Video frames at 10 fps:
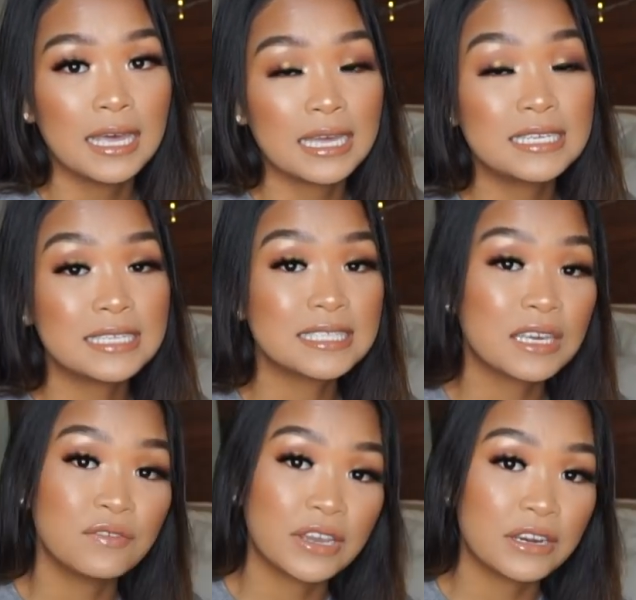it does
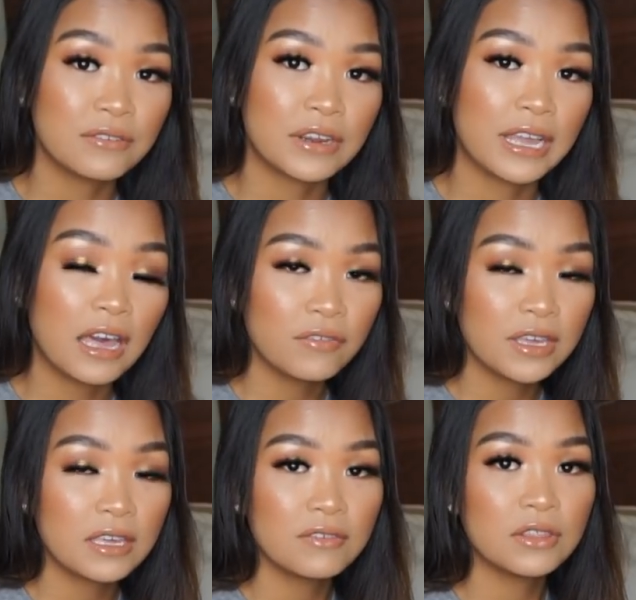get very, very heavy,
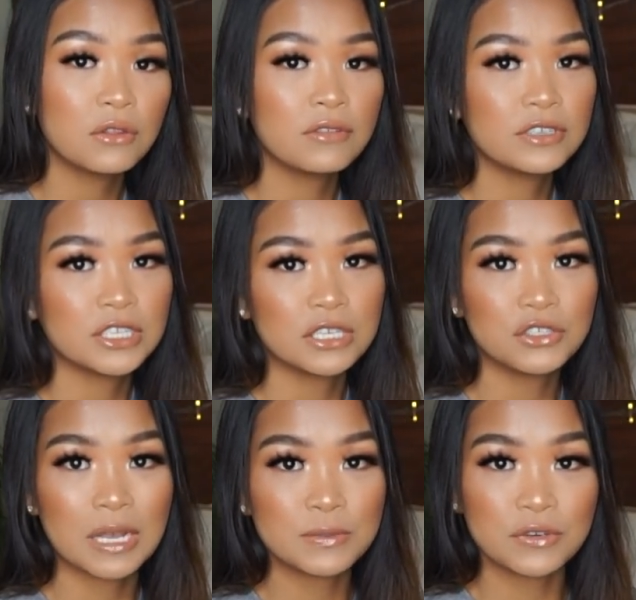even though the Vachetta
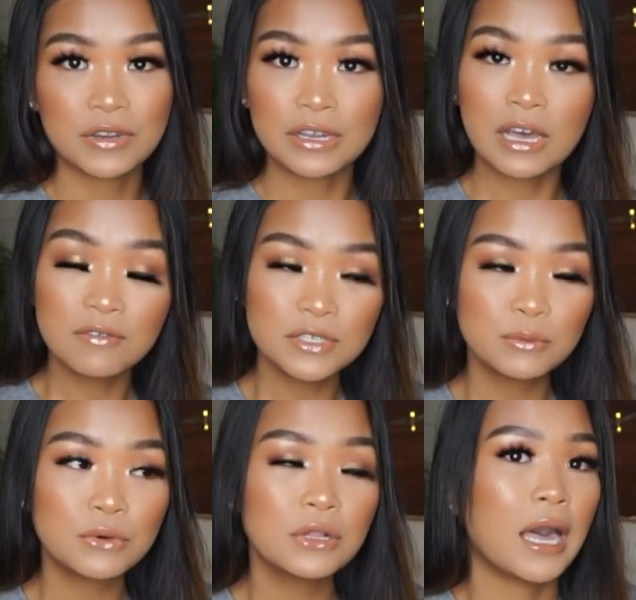straps are very comfortable.